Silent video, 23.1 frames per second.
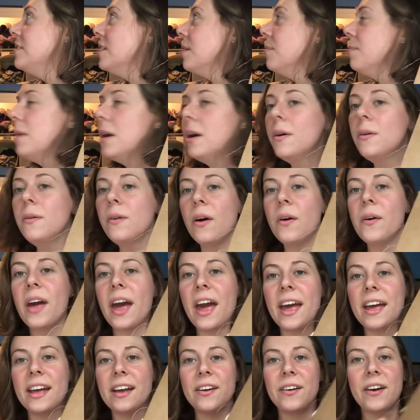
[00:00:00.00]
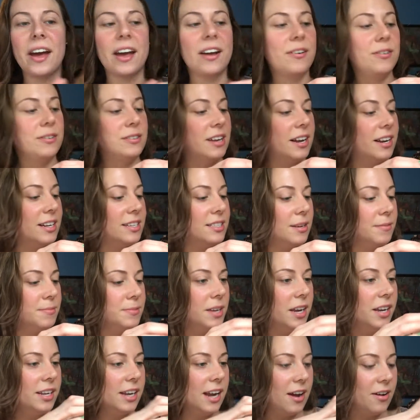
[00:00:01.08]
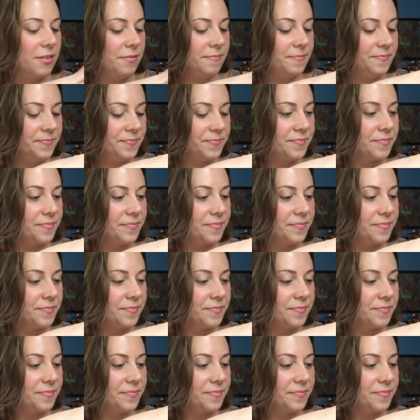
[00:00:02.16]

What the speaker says: Dumbo? Okay, hold on, it's upside down.